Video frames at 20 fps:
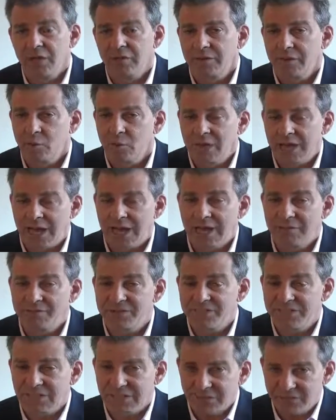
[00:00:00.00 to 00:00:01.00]
that we have
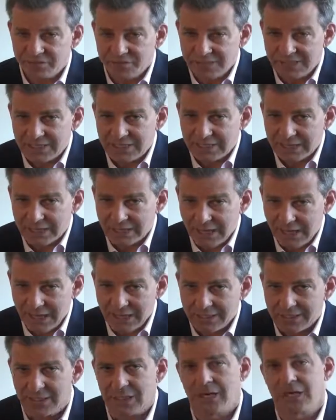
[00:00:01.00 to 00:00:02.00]
safety
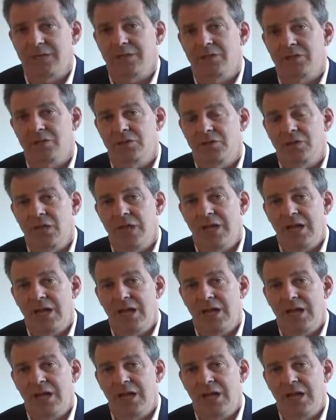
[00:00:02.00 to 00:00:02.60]
guidelines,